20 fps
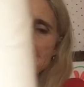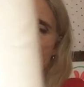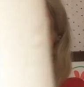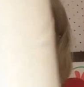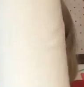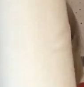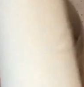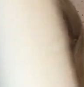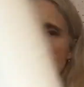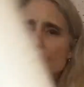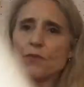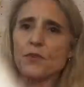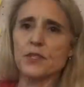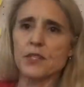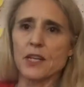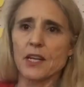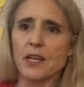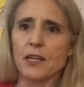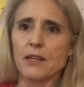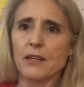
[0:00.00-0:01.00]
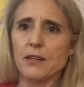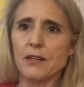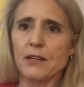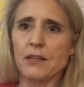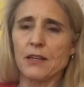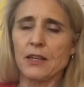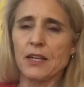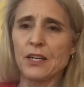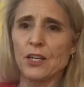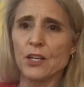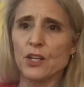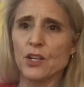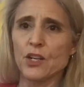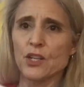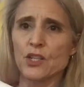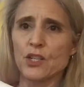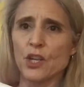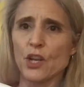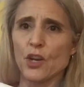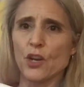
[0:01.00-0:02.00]
flat surface again.
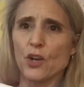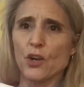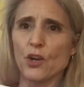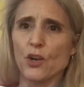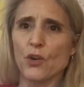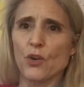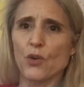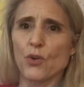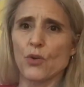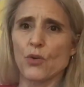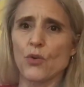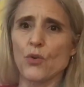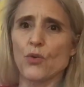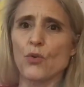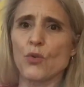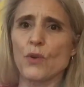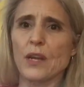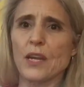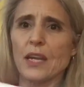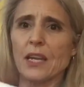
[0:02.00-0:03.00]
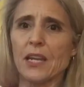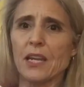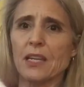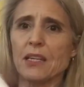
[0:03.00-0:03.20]
So it can